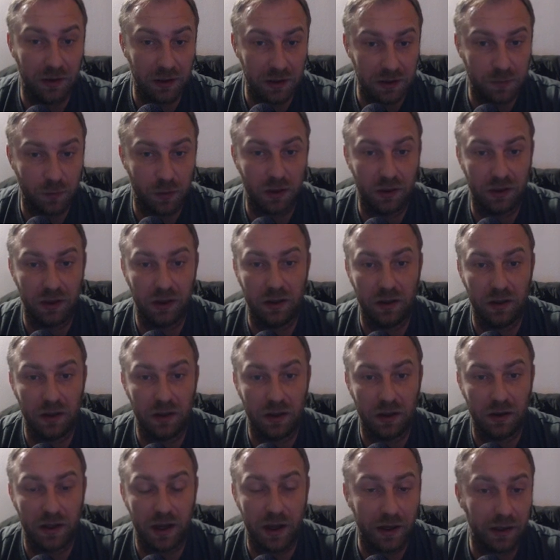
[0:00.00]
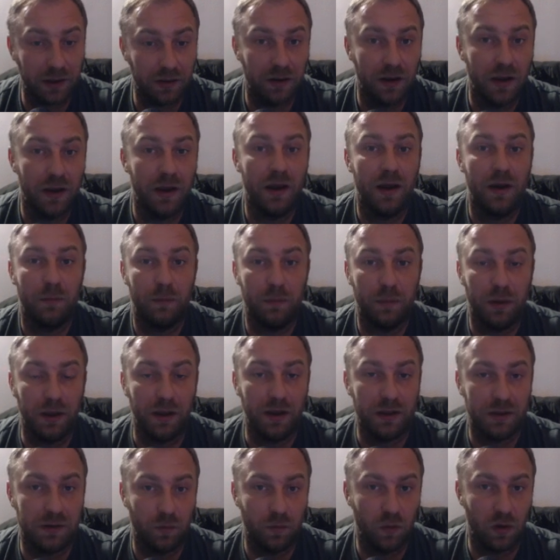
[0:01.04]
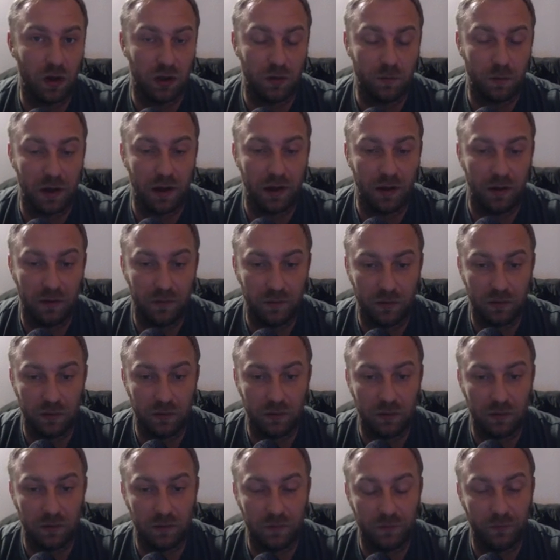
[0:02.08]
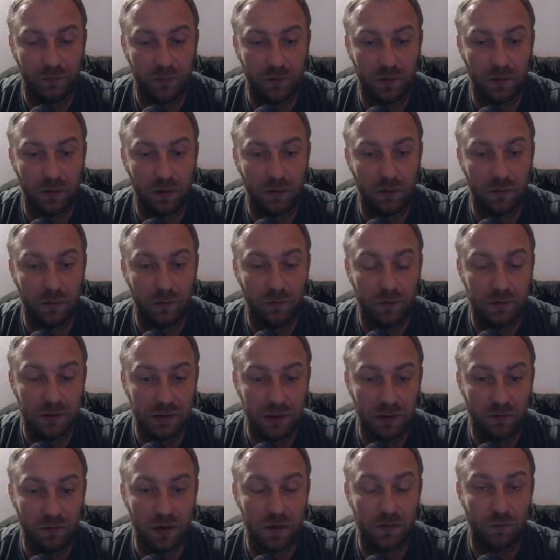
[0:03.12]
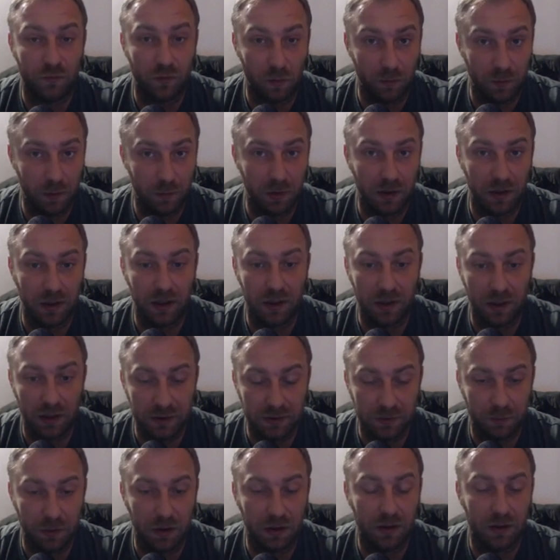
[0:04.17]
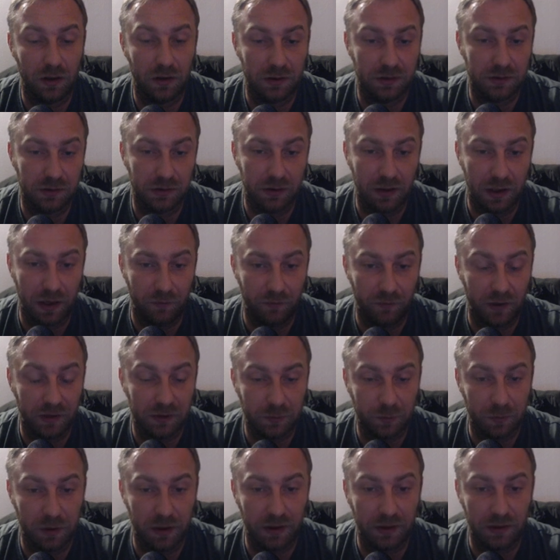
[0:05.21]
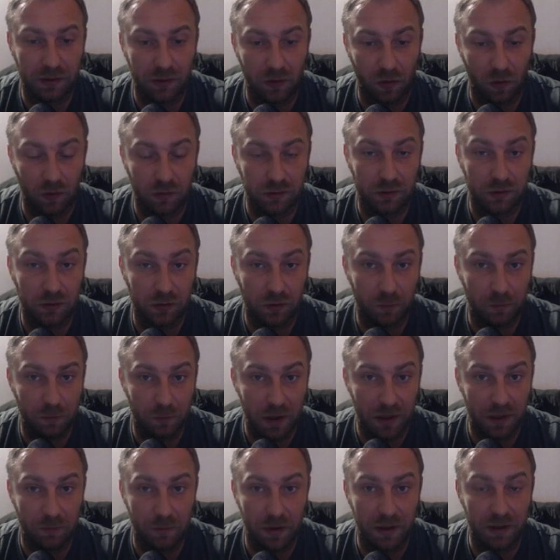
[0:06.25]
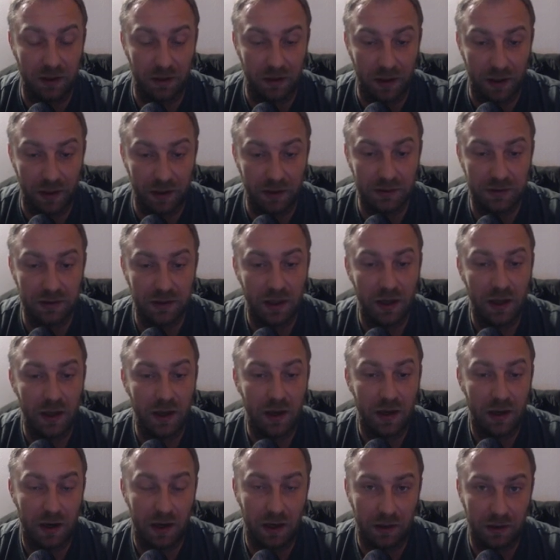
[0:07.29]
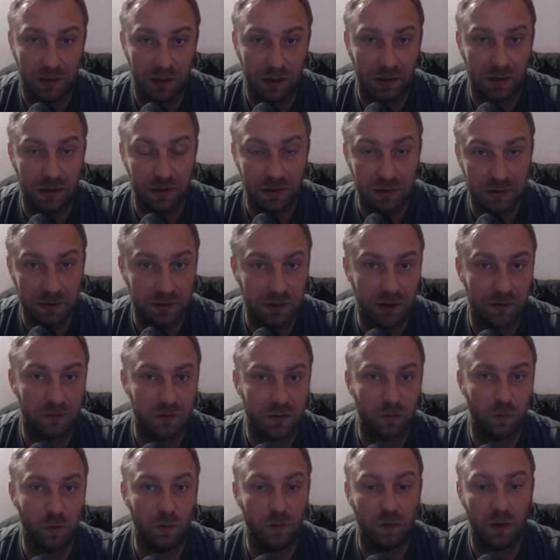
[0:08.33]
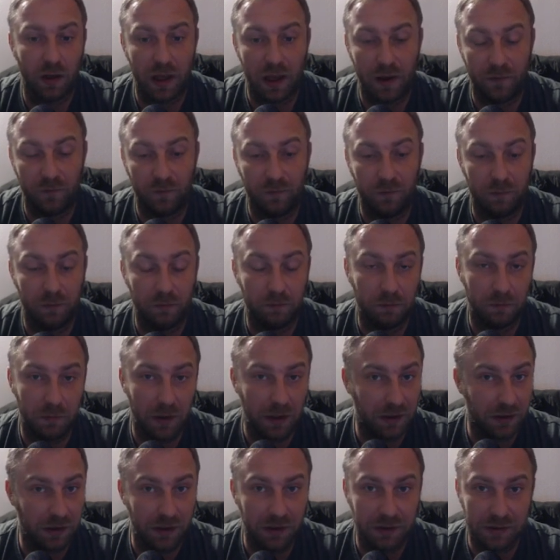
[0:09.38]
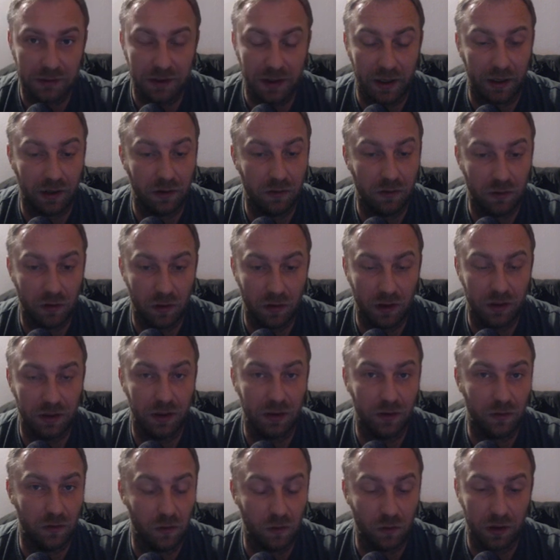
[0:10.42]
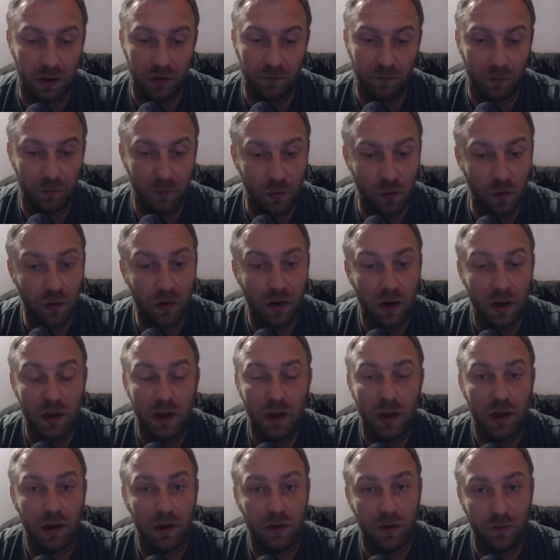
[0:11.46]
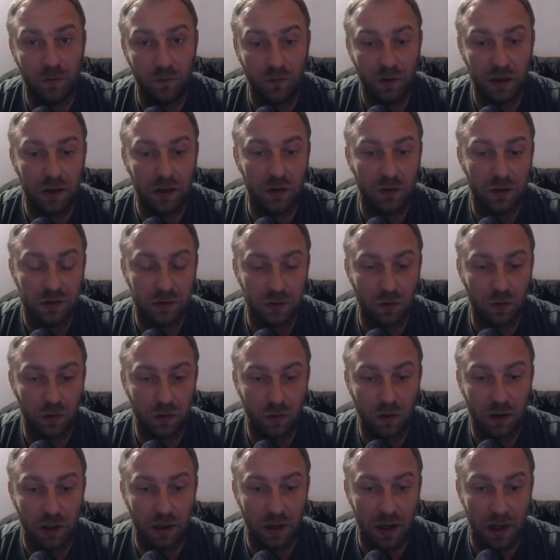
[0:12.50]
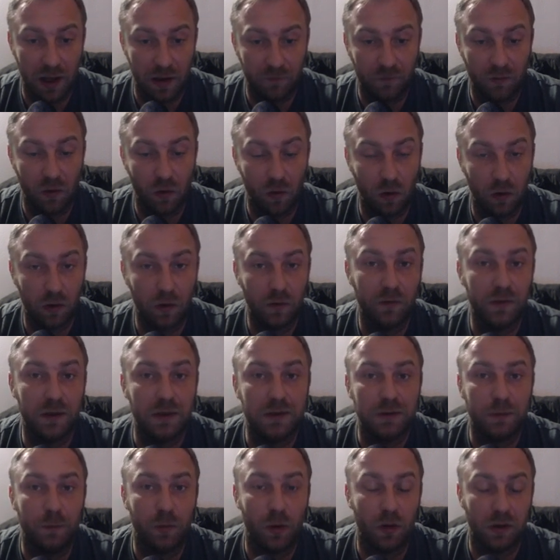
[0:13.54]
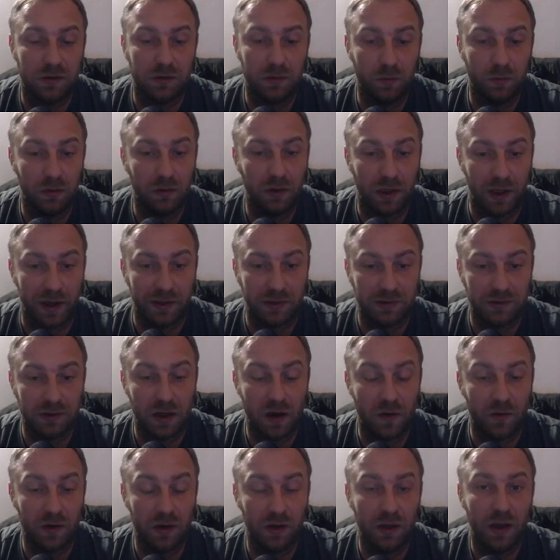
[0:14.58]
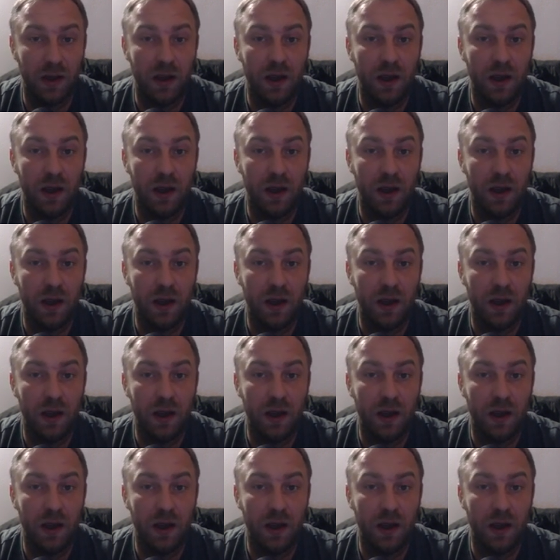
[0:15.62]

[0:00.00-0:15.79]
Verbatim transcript: this particular line, please watch my series from the beginnings, because I've explained also so many lines. I think in the series we will have at least like 30 or even more videos, so you can have all of these possible lines covered.